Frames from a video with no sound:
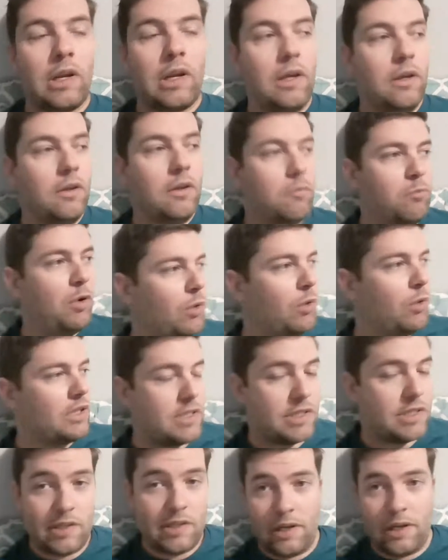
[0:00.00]
But
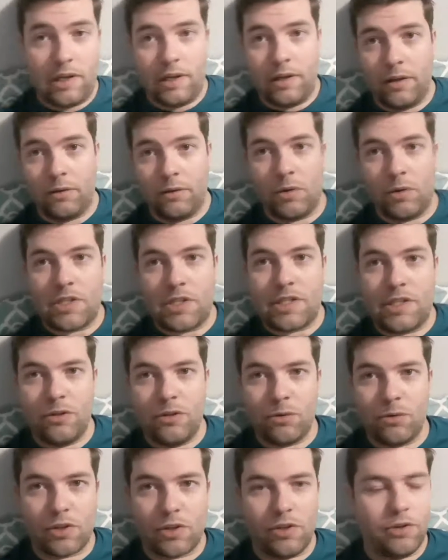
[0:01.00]
what's
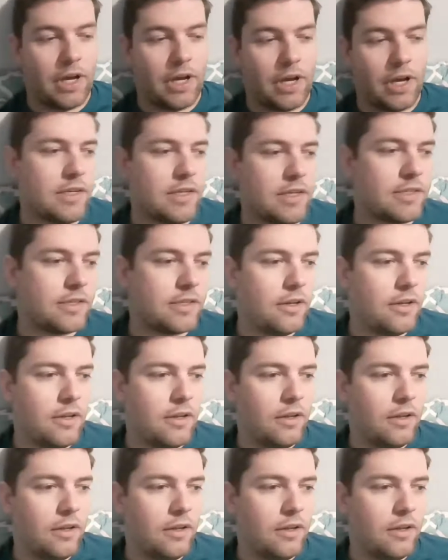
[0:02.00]
new with you guys?